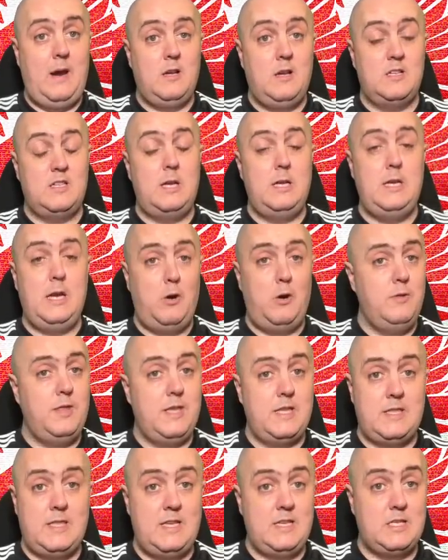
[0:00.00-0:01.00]
because I know
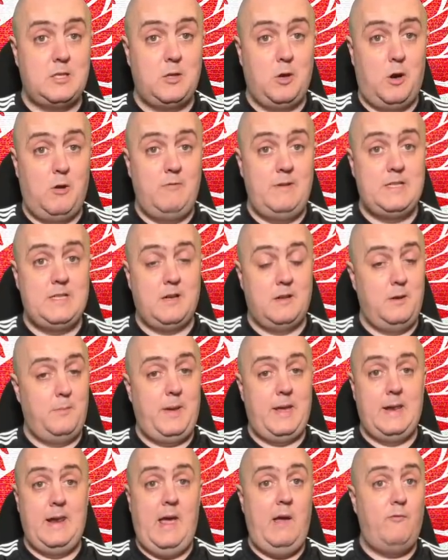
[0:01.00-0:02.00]
that this story is going to
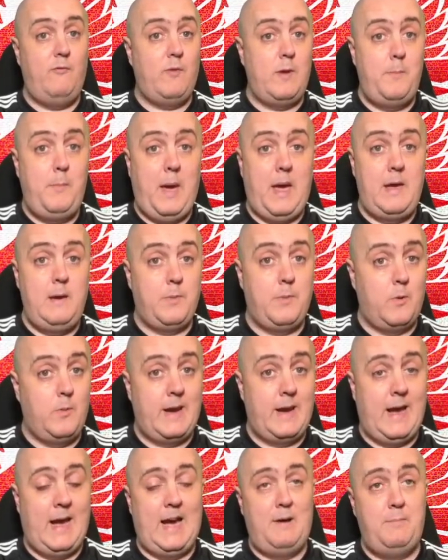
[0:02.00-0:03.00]
be in every paper
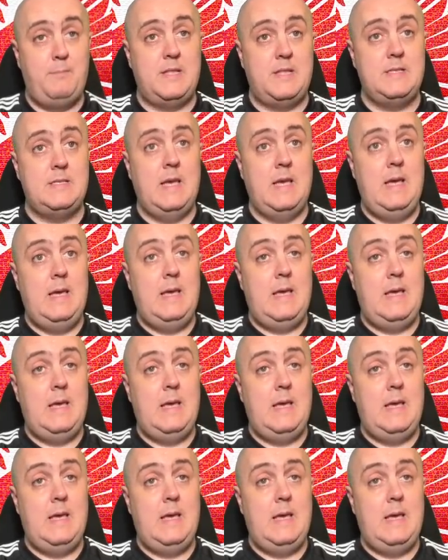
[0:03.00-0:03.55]
when it happens,